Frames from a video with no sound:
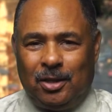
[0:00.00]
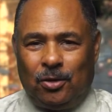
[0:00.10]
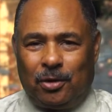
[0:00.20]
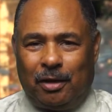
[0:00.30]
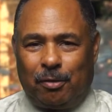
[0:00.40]

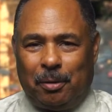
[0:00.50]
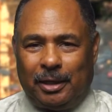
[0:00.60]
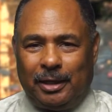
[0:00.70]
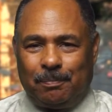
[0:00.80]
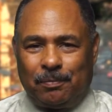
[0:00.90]
Okay,
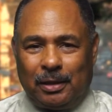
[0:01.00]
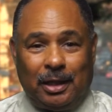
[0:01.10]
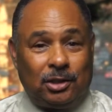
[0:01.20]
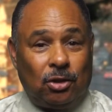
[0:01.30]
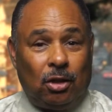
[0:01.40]
everybody,
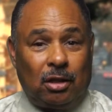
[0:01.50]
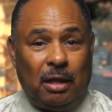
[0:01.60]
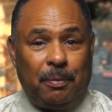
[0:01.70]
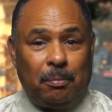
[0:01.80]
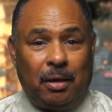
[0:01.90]
let's all
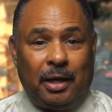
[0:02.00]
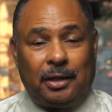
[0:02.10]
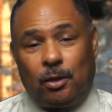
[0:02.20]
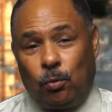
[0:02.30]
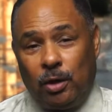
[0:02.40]
keep in
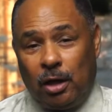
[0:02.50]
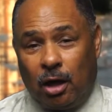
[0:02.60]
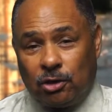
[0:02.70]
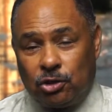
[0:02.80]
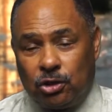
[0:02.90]
mind that we
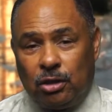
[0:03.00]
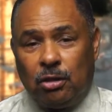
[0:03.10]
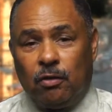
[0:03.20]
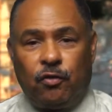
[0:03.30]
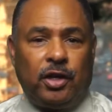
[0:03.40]
are
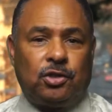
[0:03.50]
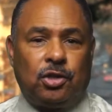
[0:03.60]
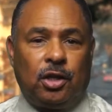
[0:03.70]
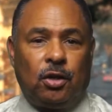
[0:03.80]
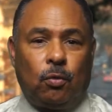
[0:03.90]
still
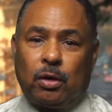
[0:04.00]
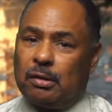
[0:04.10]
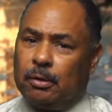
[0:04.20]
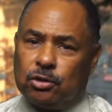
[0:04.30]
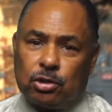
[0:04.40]
facing one of the
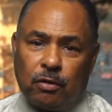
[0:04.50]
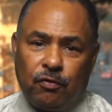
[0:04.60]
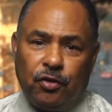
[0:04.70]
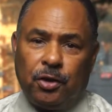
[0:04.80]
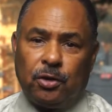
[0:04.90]
most
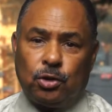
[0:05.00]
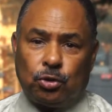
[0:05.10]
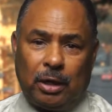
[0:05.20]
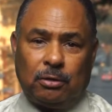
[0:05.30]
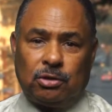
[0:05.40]
severe
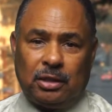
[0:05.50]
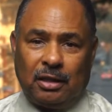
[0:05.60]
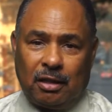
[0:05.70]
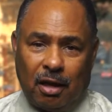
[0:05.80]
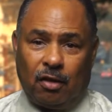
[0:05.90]
droughts
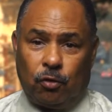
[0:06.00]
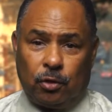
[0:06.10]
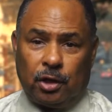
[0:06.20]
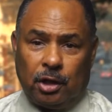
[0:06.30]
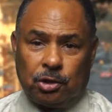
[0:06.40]
in
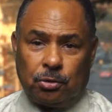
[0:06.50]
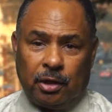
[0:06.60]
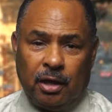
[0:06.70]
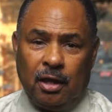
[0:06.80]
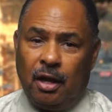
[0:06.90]
California
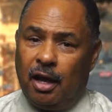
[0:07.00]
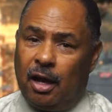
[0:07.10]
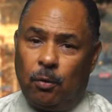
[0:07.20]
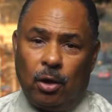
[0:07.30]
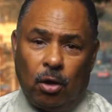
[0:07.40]
history,
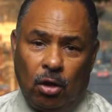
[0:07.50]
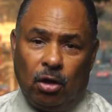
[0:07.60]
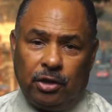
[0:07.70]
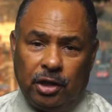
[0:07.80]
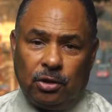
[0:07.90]
and we
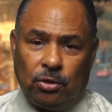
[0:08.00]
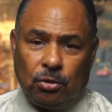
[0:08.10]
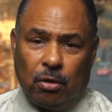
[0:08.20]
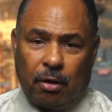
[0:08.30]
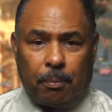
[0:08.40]
all need to
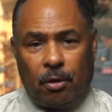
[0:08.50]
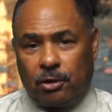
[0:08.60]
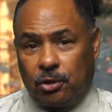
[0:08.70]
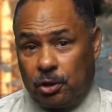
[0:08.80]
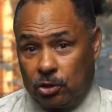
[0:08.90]
do our
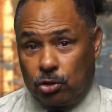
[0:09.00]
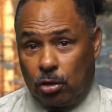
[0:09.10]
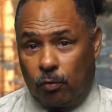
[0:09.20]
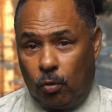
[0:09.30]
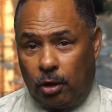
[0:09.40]
part to
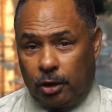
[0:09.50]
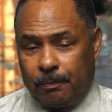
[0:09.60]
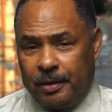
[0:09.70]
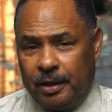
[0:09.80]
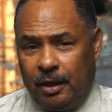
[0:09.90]
conserve water.
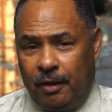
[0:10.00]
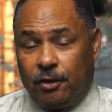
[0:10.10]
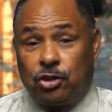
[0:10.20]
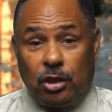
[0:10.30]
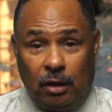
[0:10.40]
The
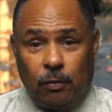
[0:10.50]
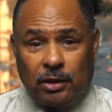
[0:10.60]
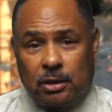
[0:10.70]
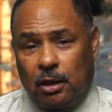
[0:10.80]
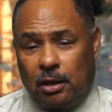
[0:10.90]
city of
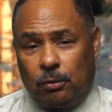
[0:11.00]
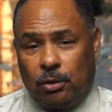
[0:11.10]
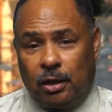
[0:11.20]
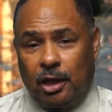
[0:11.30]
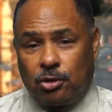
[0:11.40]
West
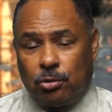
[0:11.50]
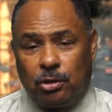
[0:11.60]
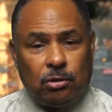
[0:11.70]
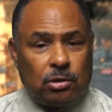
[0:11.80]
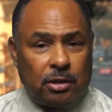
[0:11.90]
Hollywood has
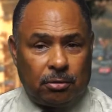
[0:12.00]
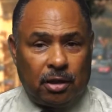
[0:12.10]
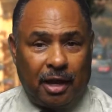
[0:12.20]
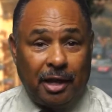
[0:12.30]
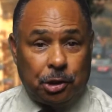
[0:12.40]
reduced
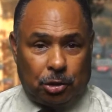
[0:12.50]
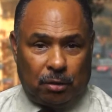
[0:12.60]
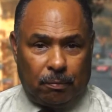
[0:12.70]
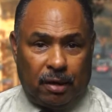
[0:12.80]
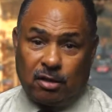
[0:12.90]

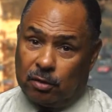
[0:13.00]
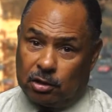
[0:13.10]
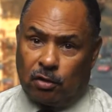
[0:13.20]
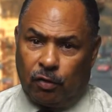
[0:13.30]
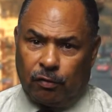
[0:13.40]
irrigation by as
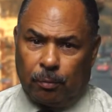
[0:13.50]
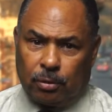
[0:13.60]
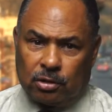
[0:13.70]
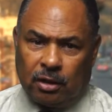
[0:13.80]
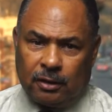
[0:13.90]
much as
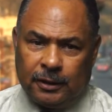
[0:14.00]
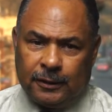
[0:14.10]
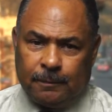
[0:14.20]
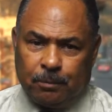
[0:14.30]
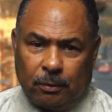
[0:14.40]
50%,
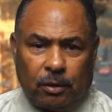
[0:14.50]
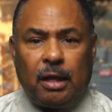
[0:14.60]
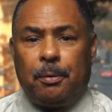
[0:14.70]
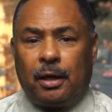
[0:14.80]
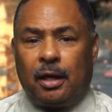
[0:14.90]
and we're
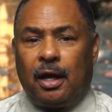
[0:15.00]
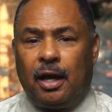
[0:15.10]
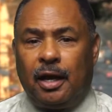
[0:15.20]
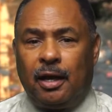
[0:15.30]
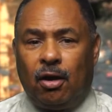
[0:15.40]
keeping an
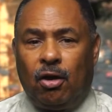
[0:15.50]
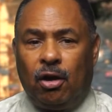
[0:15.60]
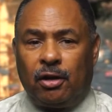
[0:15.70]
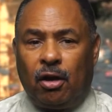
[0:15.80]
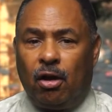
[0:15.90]
eye
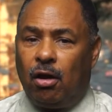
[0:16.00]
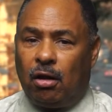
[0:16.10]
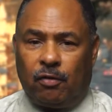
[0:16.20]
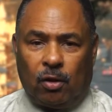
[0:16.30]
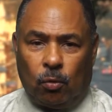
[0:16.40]
on all
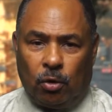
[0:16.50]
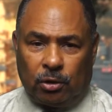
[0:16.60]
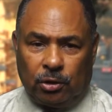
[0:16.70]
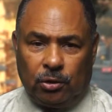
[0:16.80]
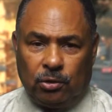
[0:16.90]
of our
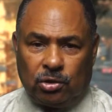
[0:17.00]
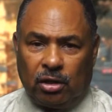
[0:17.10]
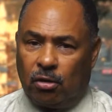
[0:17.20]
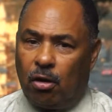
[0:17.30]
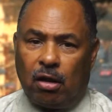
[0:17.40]
water use
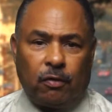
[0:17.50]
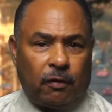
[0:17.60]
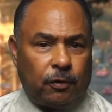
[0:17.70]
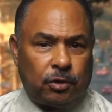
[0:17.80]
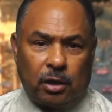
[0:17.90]
in all of our
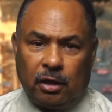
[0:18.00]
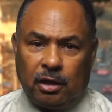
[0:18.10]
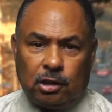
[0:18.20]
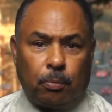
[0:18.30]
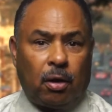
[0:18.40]

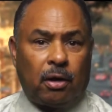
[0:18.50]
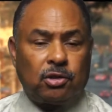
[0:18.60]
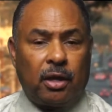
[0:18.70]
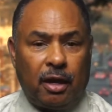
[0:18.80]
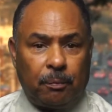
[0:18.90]
facilities,
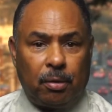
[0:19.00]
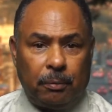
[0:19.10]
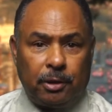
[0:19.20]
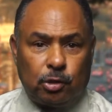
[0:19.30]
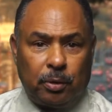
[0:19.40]
parks, and
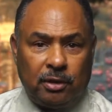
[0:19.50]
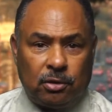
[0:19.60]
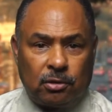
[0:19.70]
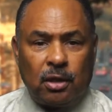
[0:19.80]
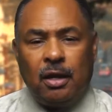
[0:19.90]
public
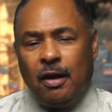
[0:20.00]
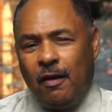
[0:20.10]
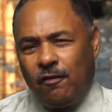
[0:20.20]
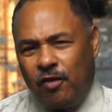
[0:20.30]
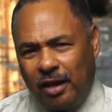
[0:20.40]
spaces.
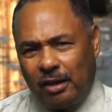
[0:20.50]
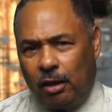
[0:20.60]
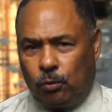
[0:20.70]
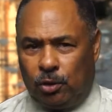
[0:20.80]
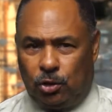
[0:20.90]
Find
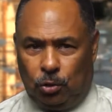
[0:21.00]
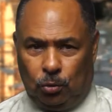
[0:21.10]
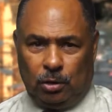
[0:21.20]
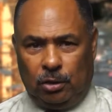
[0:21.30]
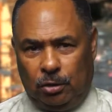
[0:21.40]
out what
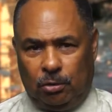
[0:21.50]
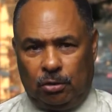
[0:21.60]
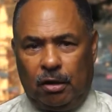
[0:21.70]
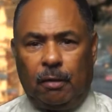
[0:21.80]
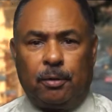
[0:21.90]
you can do
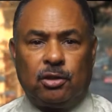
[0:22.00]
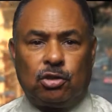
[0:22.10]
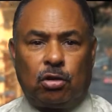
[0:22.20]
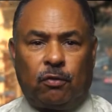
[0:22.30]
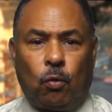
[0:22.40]
to help
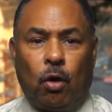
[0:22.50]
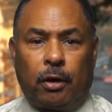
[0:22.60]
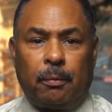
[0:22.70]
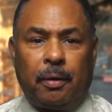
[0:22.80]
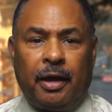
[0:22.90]
conserve
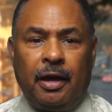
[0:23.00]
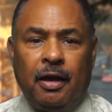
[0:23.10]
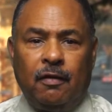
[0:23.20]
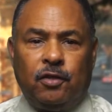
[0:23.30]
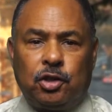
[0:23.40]
water by
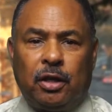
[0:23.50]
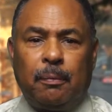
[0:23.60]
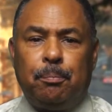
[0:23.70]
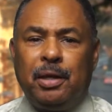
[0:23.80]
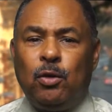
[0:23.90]

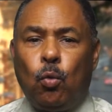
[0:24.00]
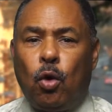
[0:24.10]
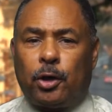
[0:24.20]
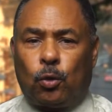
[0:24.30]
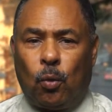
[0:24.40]
visiting
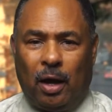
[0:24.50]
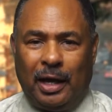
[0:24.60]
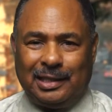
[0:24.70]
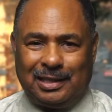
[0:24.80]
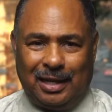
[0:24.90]

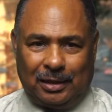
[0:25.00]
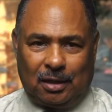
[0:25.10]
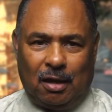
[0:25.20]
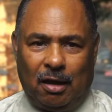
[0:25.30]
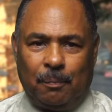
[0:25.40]

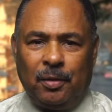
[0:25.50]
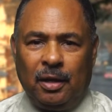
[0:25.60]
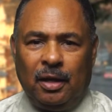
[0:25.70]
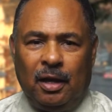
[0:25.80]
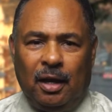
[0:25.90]
bewaterwise.com,
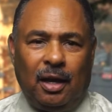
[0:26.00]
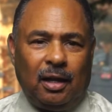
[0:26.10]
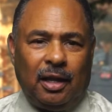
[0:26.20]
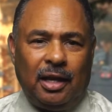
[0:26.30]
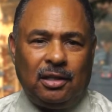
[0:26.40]

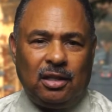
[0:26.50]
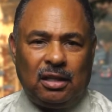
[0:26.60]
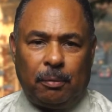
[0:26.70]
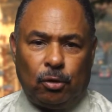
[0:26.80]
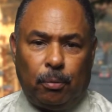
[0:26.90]

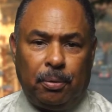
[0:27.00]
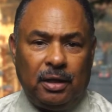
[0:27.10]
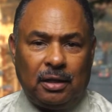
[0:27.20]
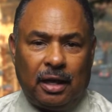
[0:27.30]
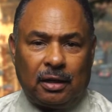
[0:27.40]

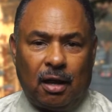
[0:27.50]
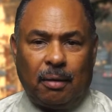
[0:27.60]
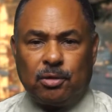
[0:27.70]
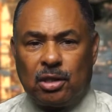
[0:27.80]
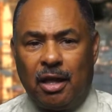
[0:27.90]

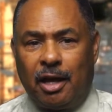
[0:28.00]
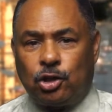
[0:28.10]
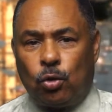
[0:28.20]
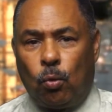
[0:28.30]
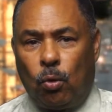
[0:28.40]

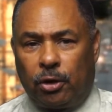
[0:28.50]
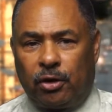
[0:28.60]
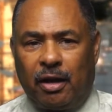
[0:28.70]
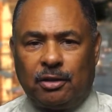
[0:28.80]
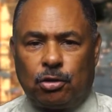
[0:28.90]

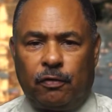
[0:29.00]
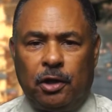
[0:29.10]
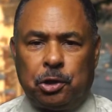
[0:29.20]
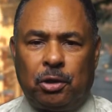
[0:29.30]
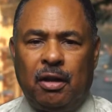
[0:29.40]

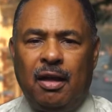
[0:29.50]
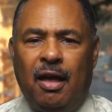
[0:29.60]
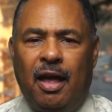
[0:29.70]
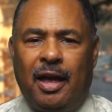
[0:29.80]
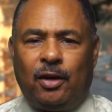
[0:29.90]
ladwp.com/waterconservation,
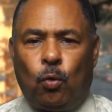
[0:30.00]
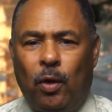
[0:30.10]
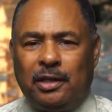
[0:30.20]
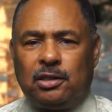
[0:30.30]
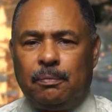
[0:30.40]
and
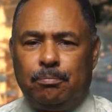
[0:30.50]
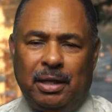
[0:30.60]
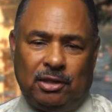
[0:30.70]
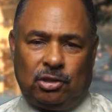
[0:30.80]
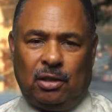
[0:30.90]

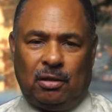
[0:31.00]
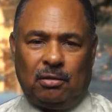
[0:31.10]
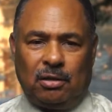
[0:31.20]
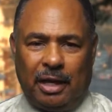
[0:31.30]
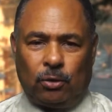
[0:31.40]

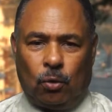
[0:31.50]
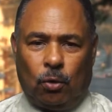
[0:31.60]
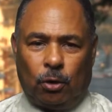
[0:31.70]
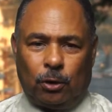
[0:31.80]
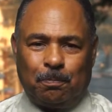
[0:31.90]

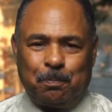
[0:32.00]
westbasin.org.